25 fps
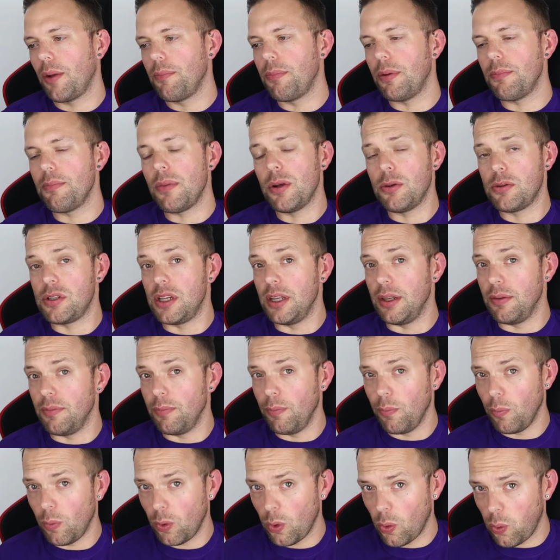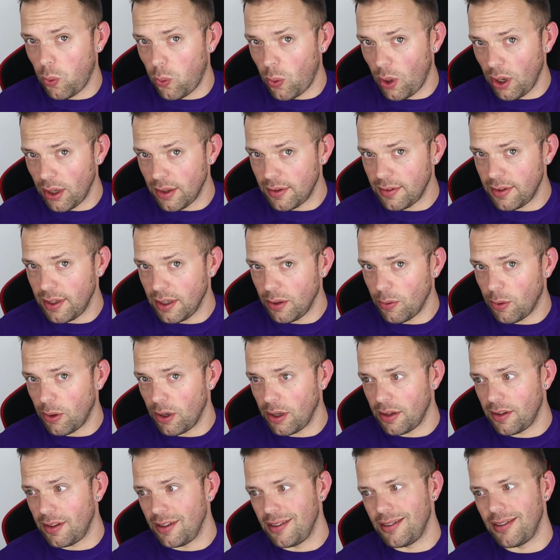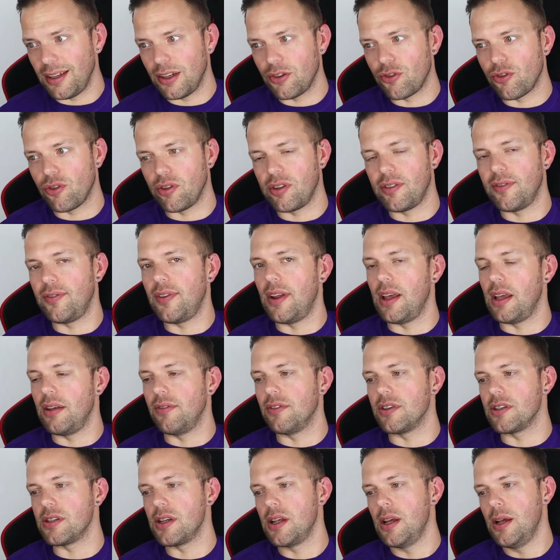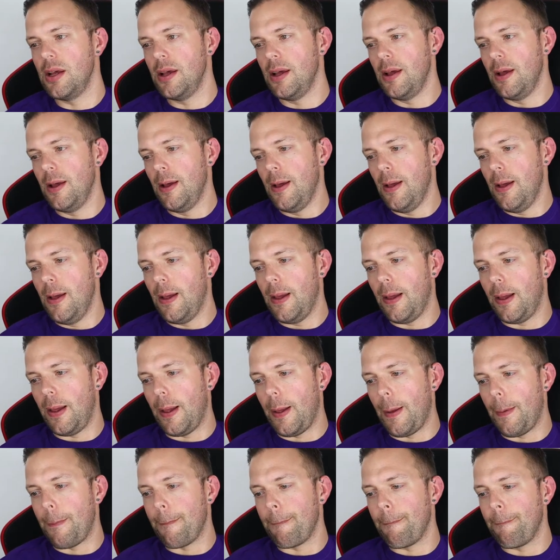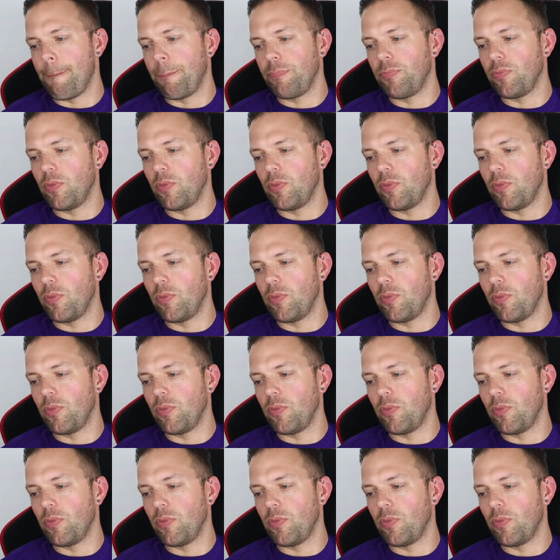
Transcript: But mostly quality, quality citrus flavours um,